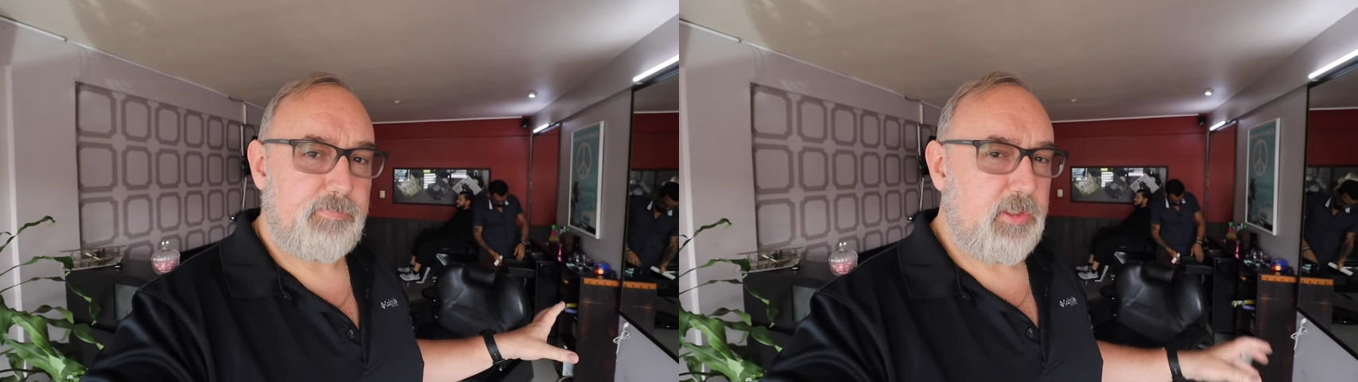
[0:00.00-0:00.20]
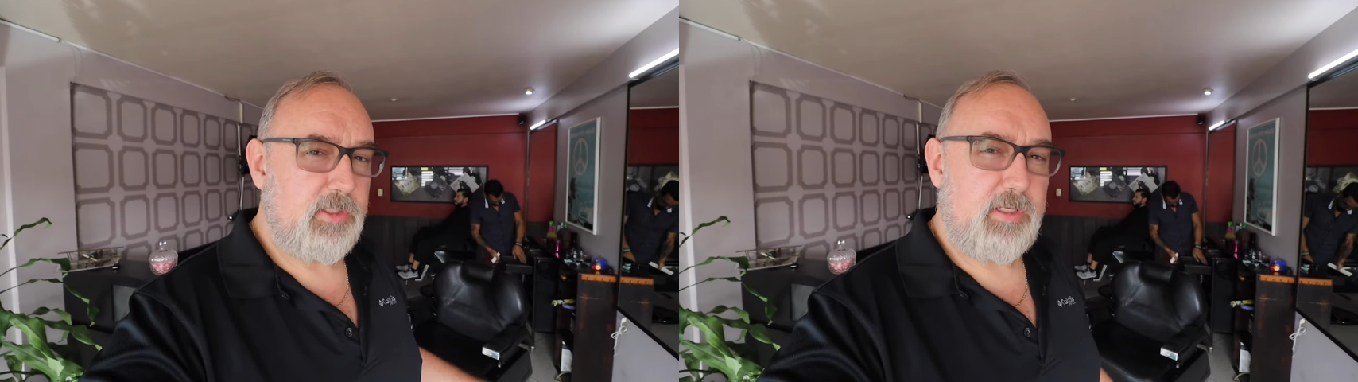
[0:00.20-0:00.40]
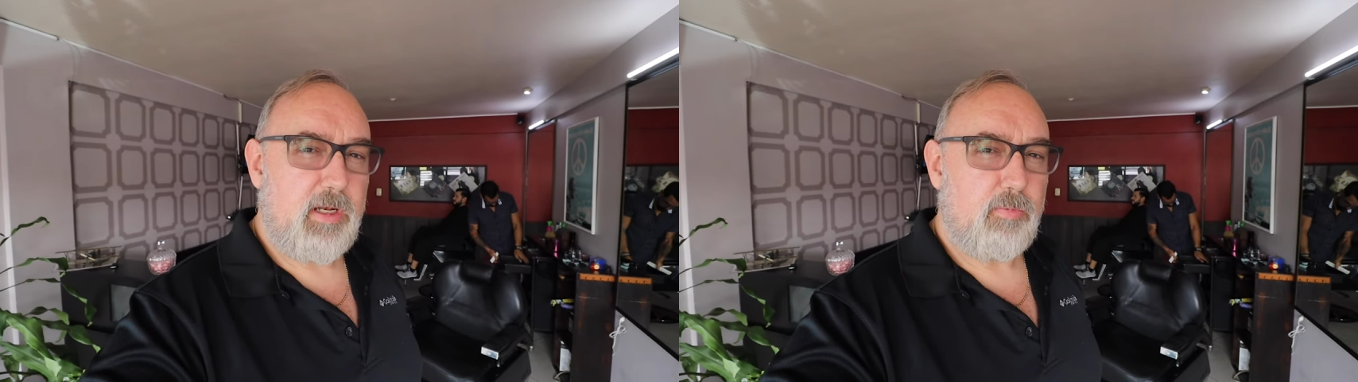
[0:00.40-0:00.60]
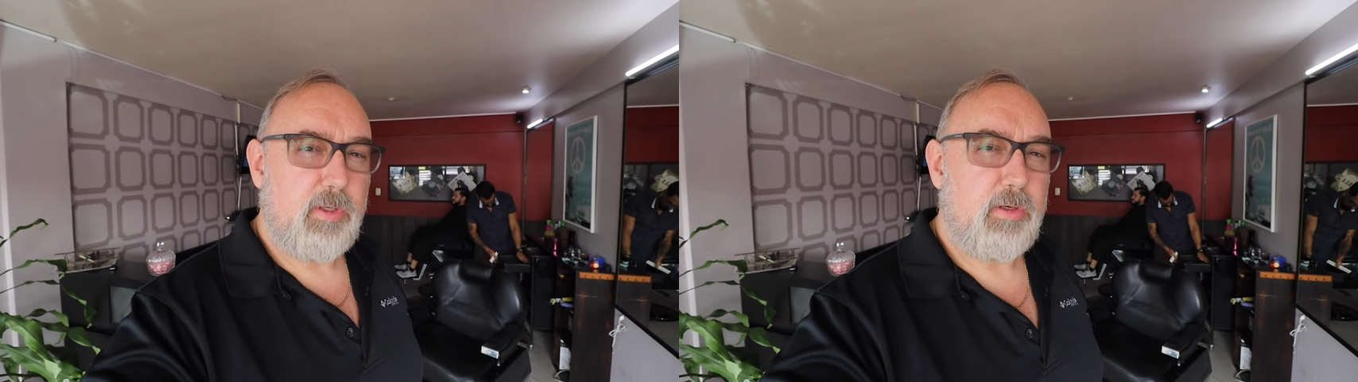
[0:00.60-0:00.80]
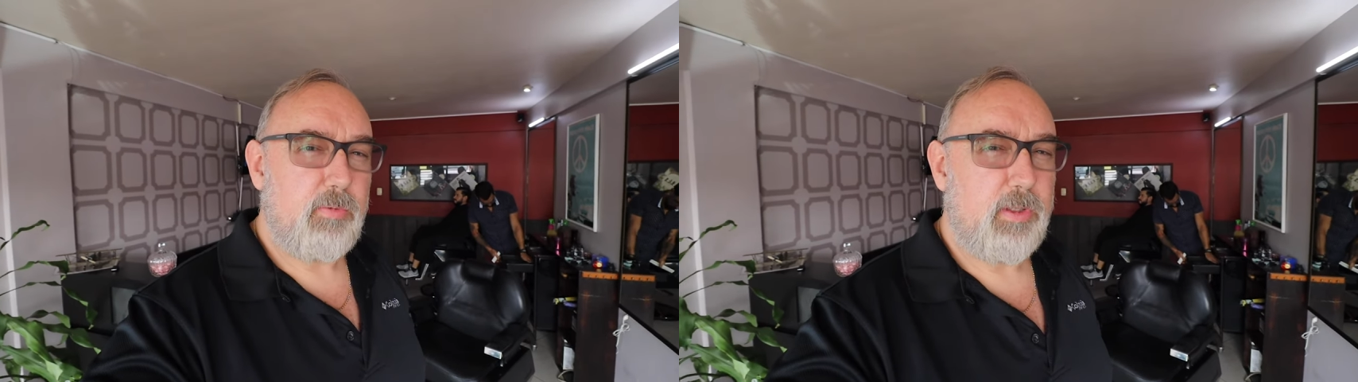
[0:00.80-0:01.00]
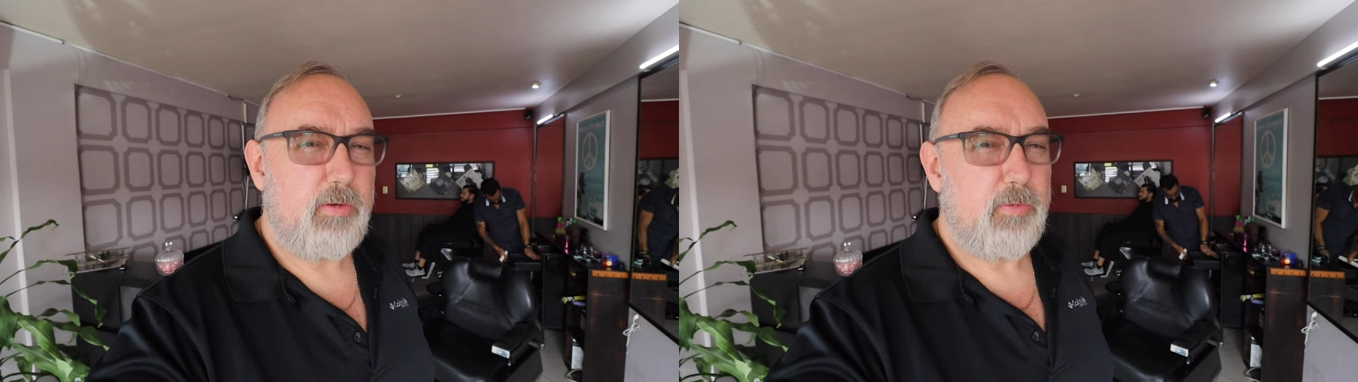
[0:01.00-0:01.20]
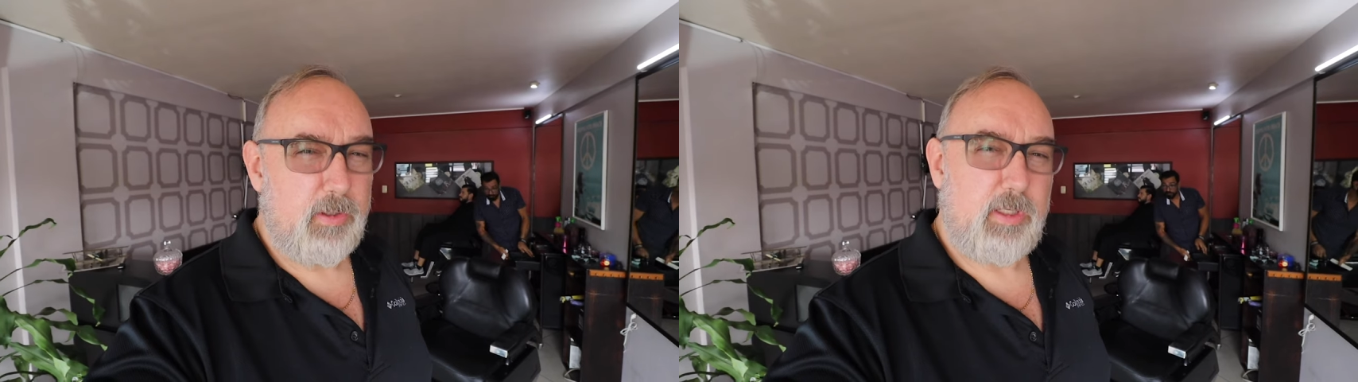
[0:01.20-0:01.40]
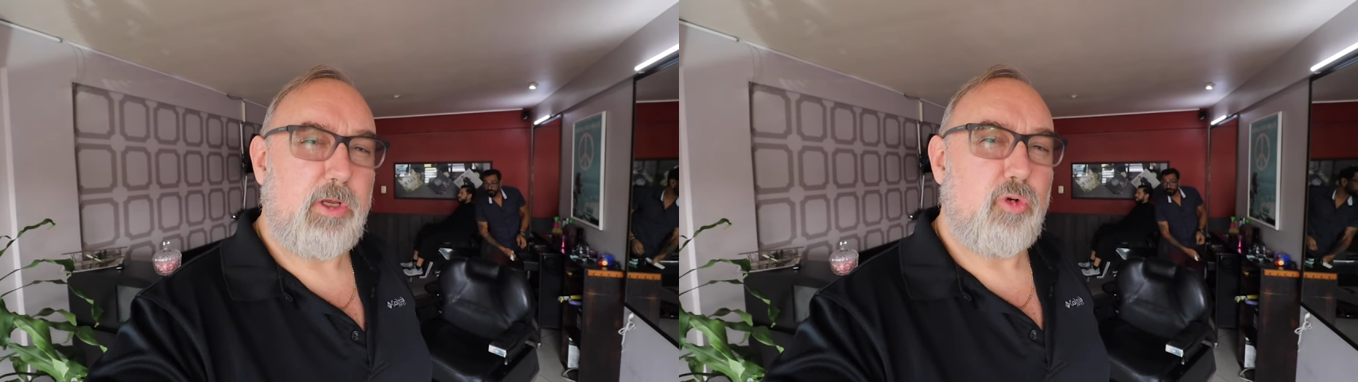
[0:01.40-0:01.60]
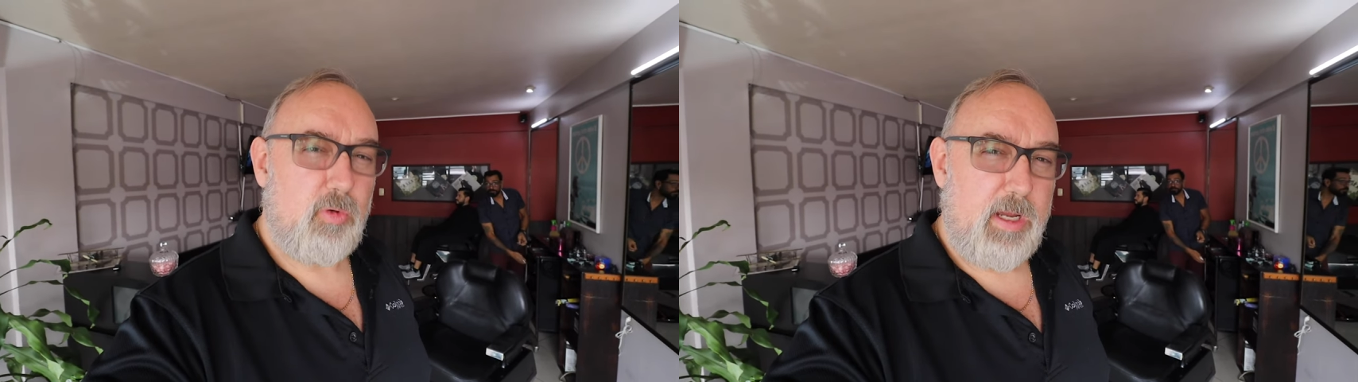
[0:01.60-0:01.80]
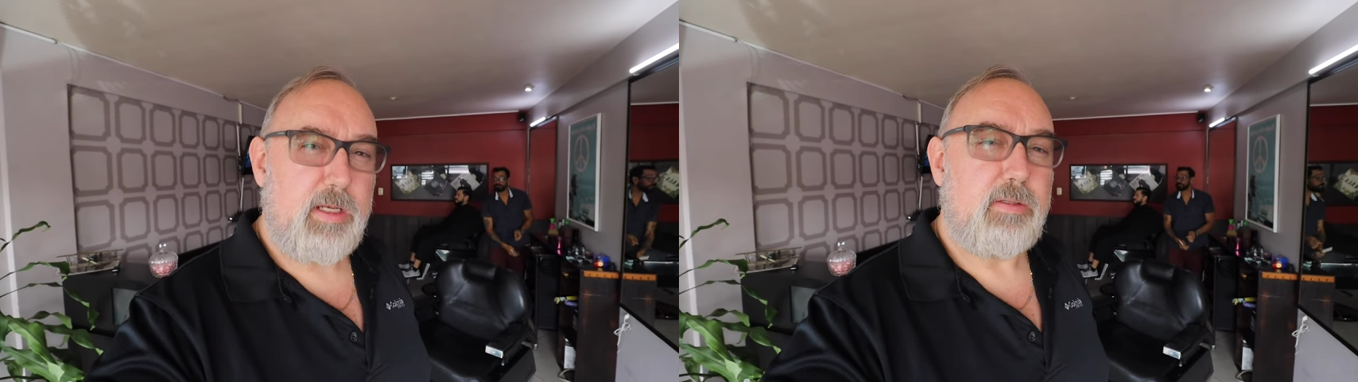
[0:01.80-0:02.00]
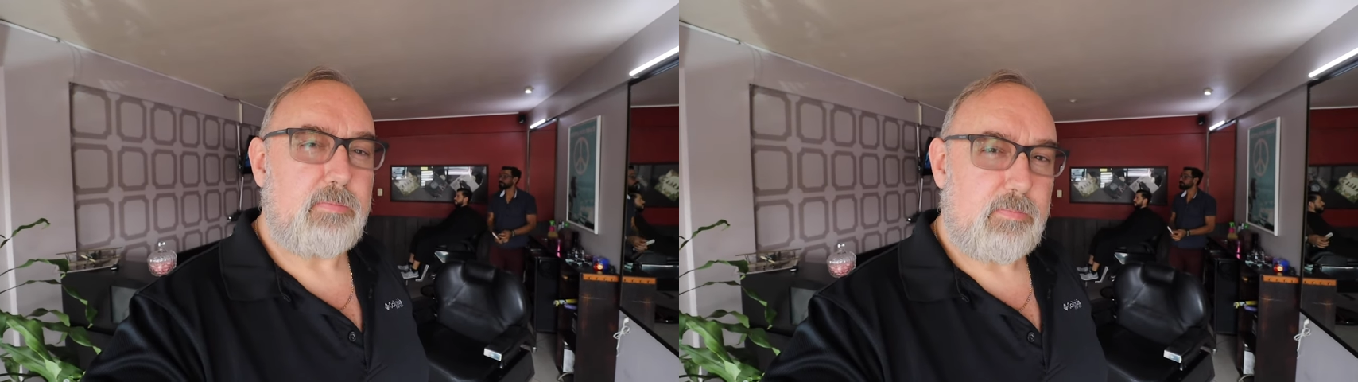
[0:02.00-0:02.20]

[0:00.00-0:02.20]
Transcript: you just get a really, really, really great